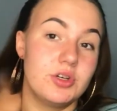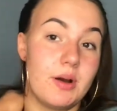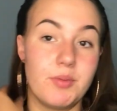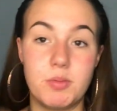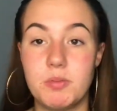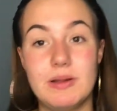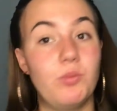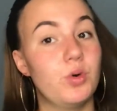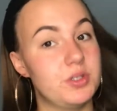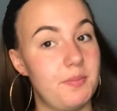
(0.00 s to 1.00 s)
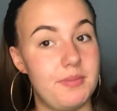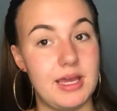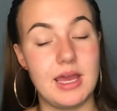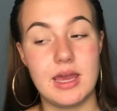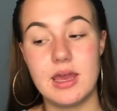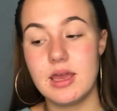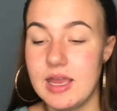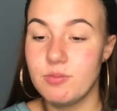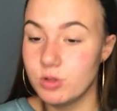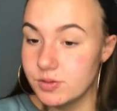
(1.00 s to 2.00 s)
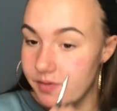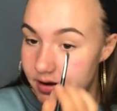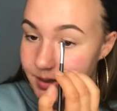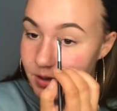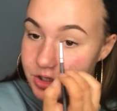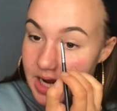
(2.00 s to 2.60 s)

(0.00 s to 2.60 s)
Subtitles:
I probably wouldn't be here. It was very much